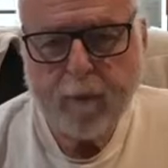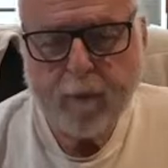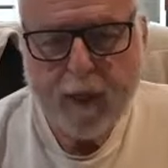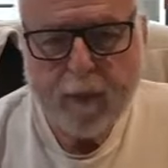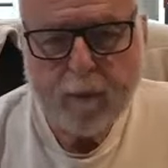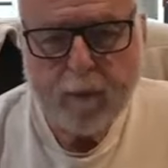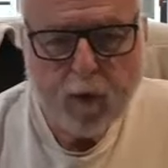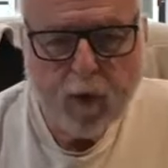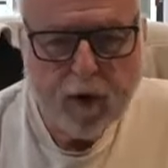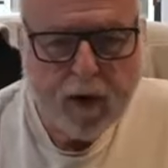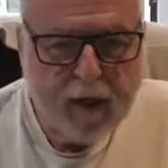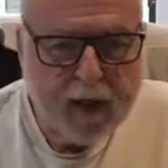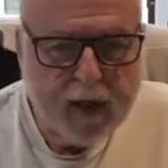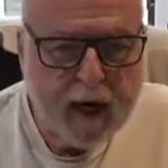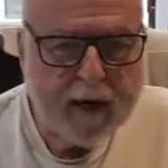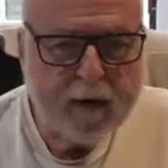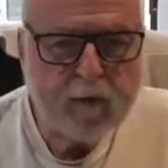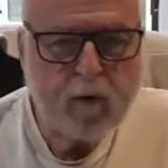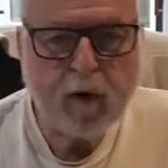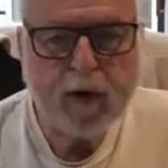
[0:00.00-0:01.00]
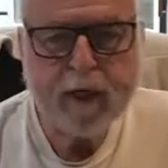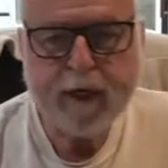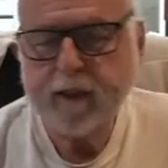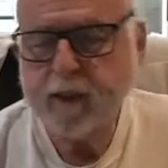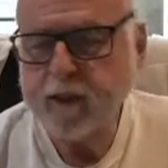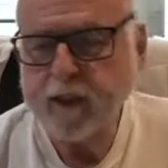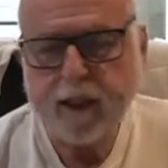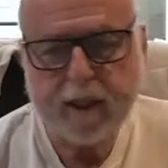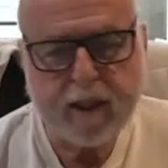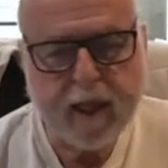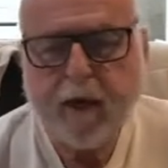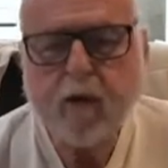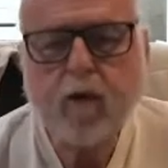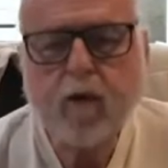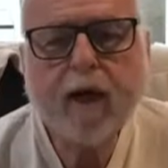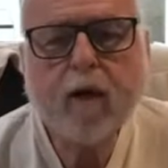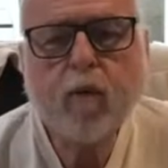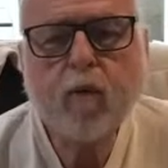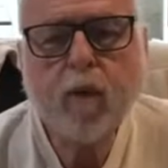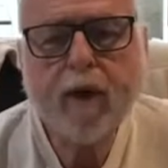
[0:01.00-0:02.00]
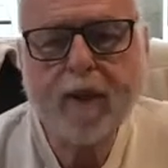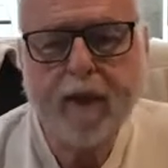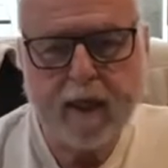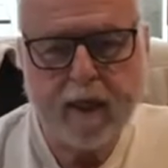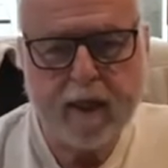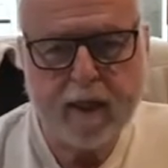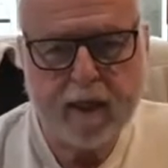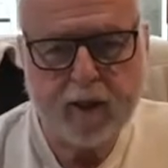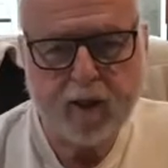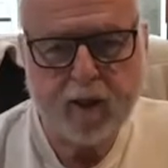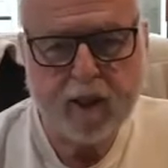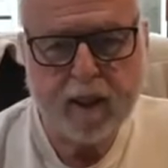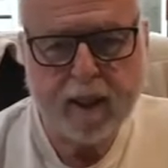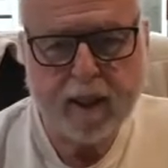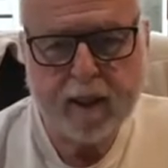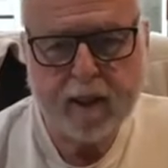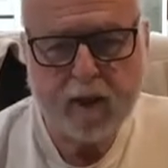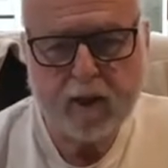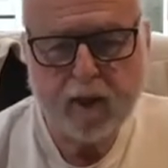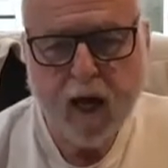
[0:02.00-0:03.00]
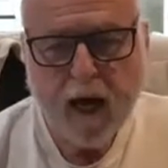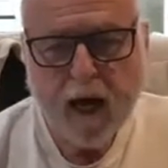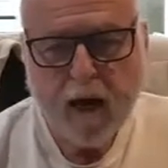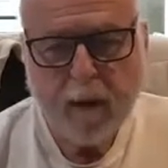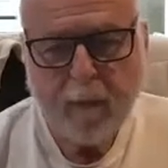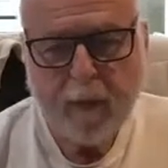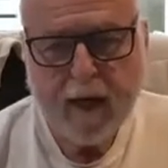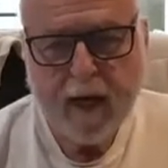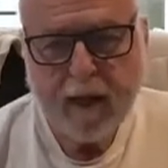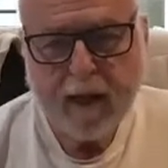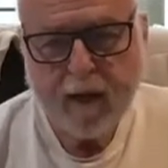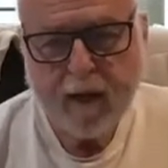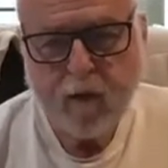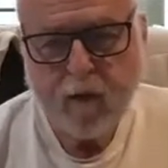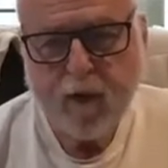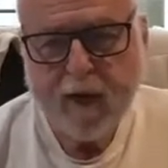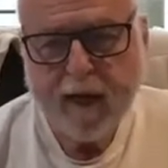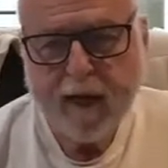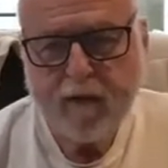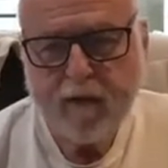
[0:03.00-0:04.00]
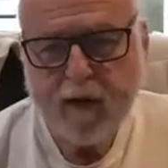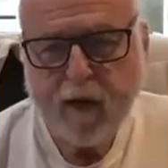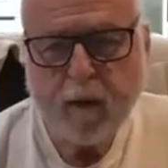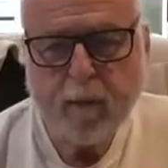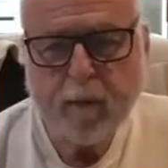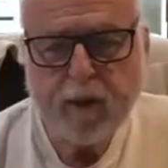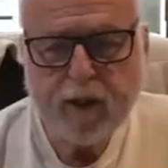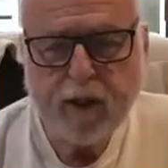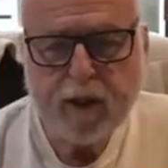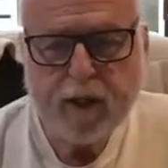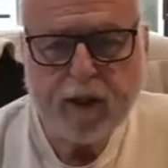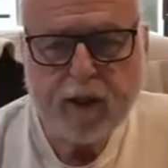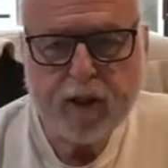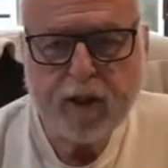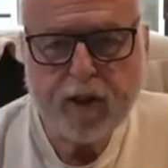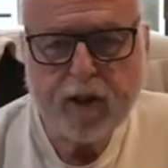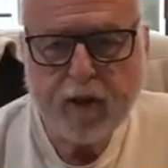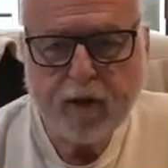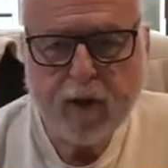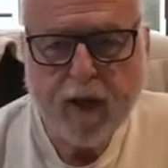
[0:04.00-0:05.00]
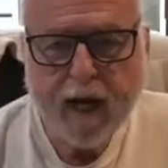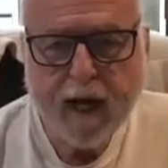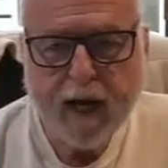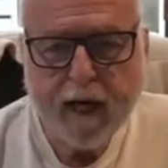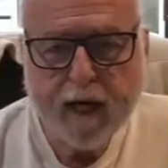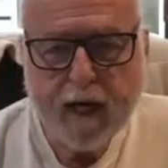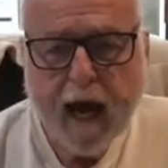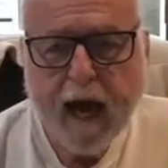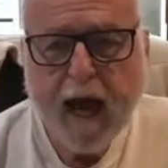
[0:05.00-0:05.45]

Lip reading: people with thyroid disease. I don't care what the condition is, but I think we have the opportunity to do that.